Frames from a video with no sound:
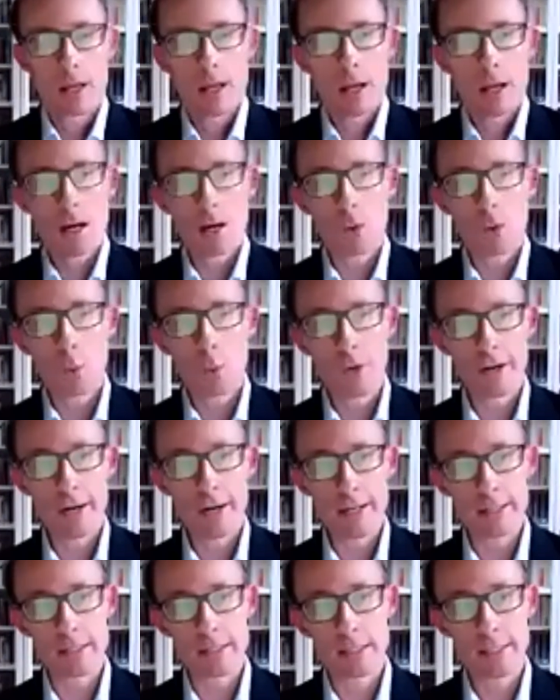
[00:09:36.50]

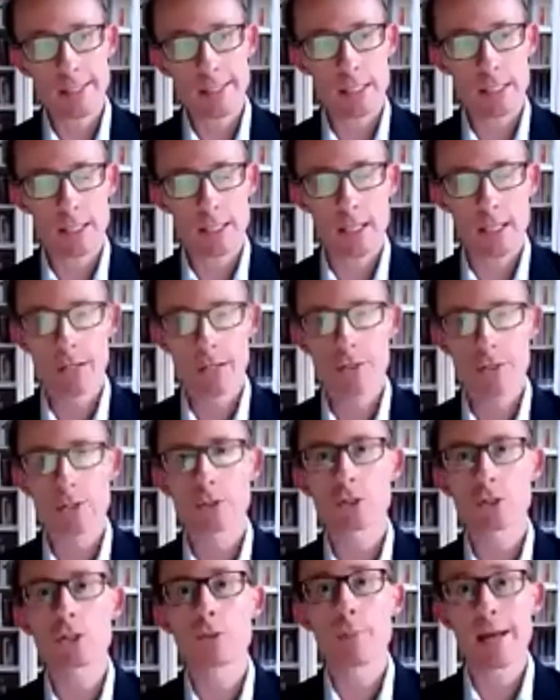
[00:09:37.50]
whereas
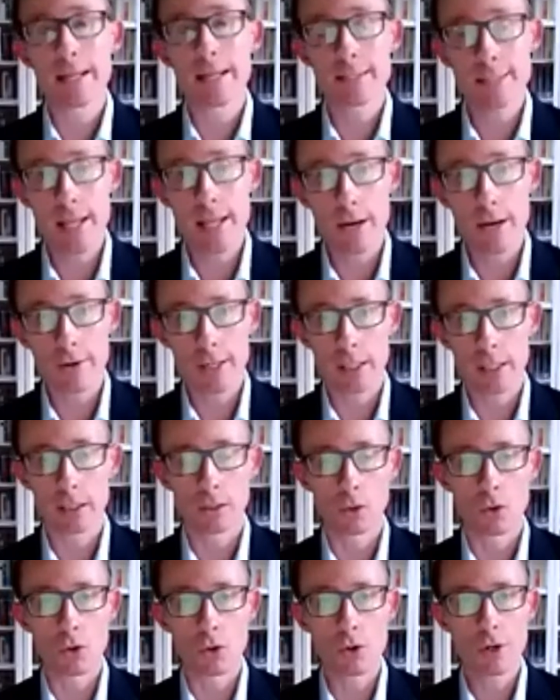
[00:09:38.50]
international
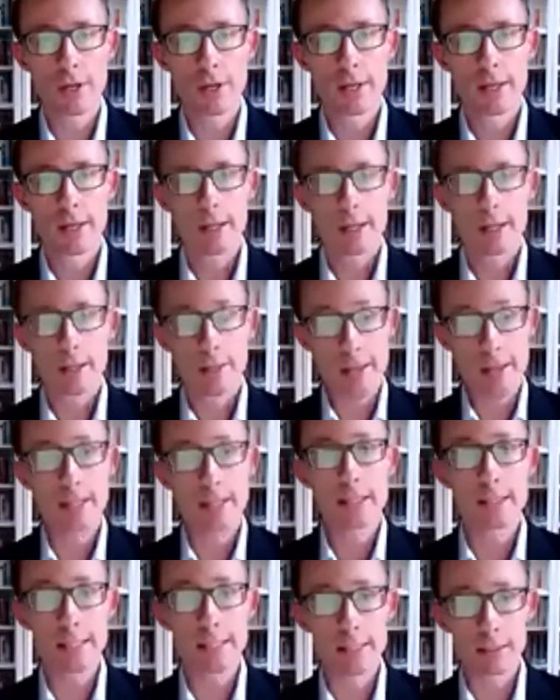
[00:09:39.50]
humanitarian law
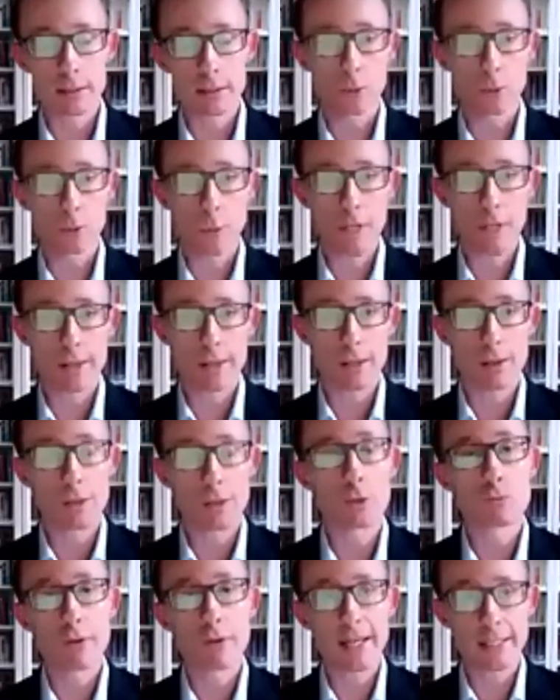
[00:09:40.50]
then deals with
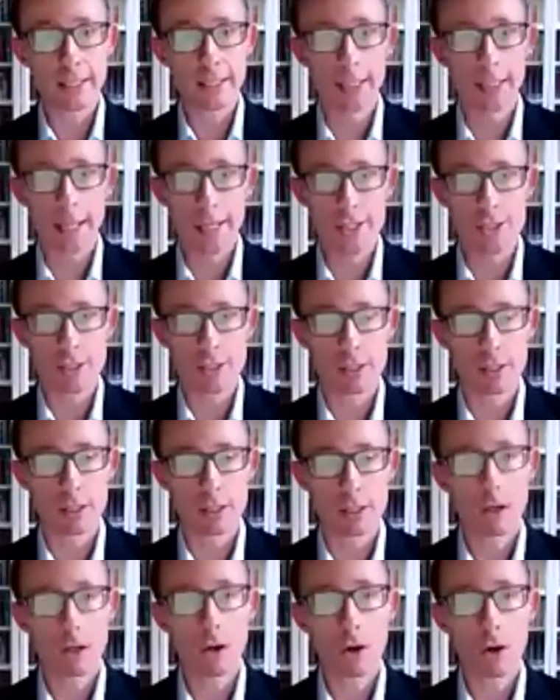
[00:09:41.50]
the
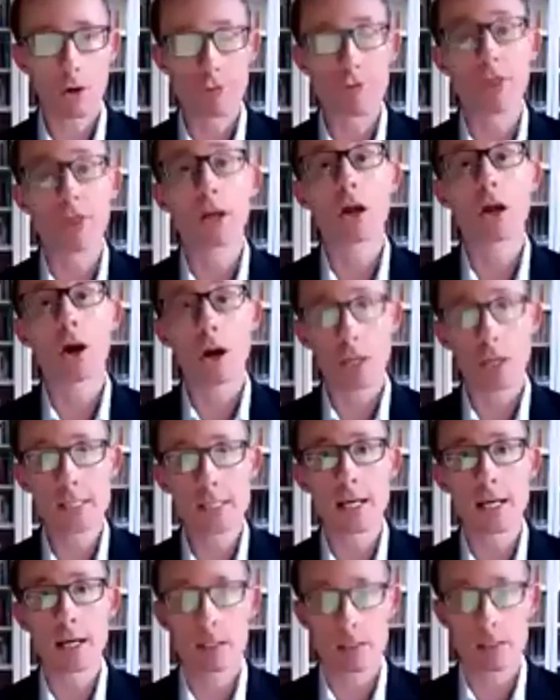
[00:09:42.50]
regulation of the
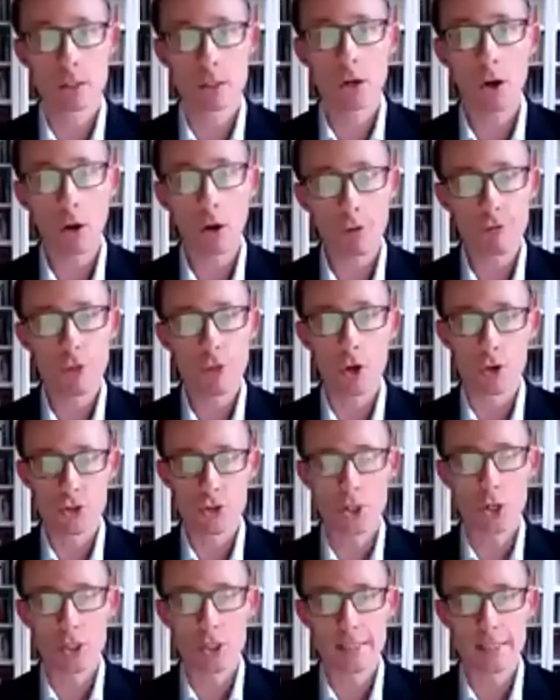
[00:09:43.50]
conduct of
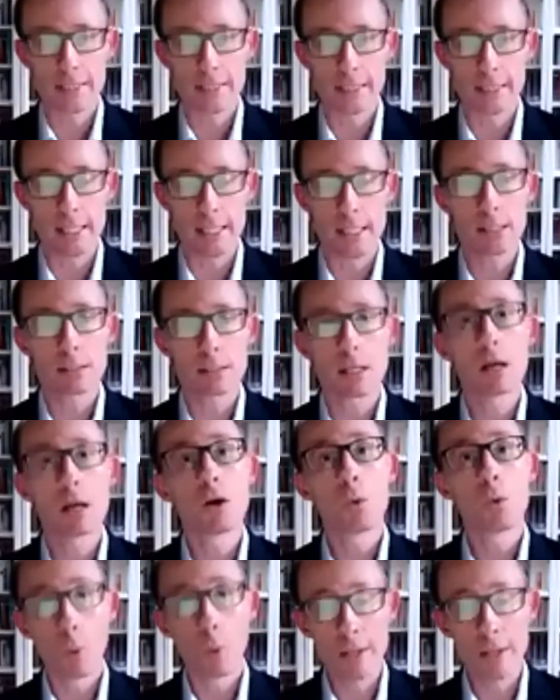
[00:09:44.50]
those hostilities
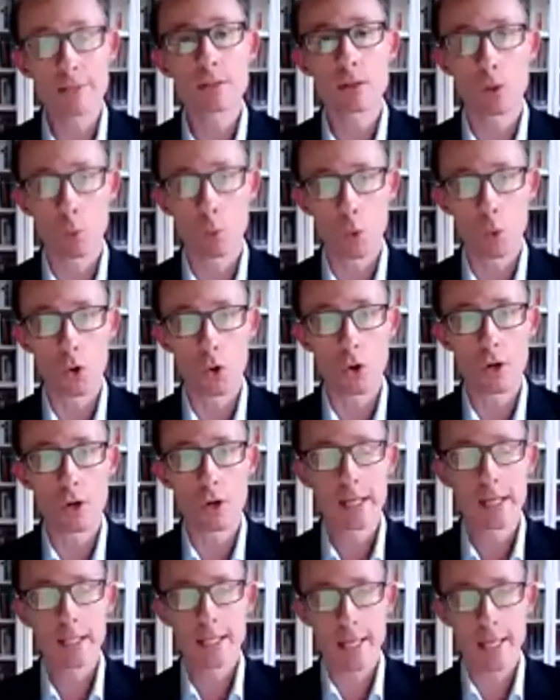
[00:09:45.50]
once the
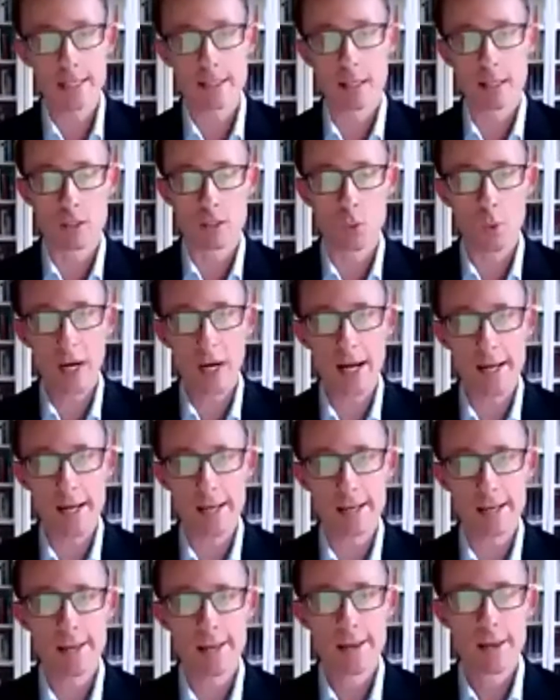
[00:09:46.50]
war gets
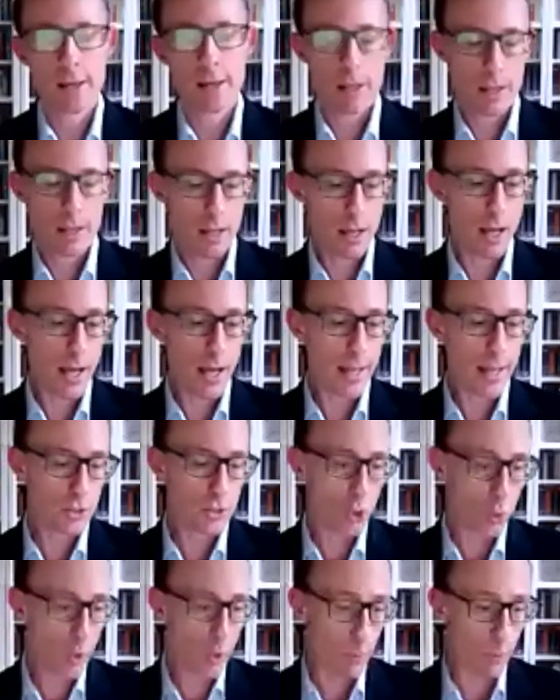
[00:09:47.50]
underway. And
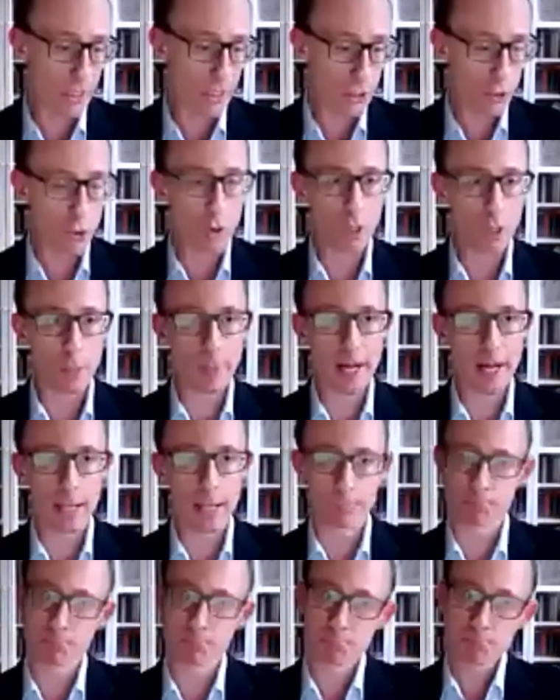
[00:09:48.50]
so when we talk
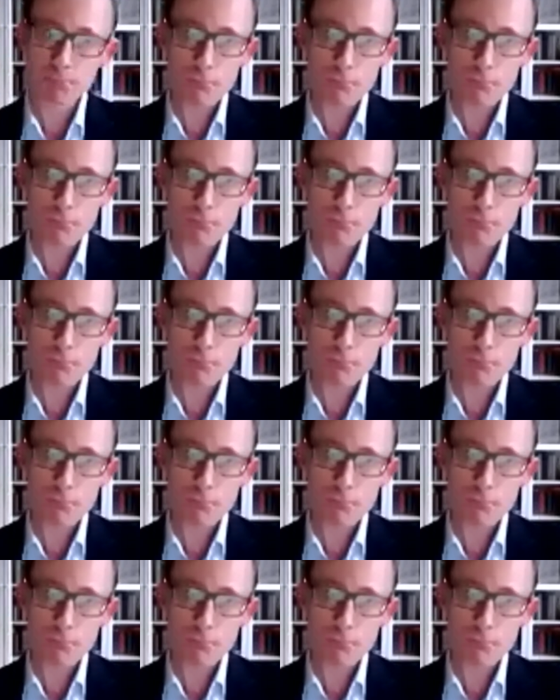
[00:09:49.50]
about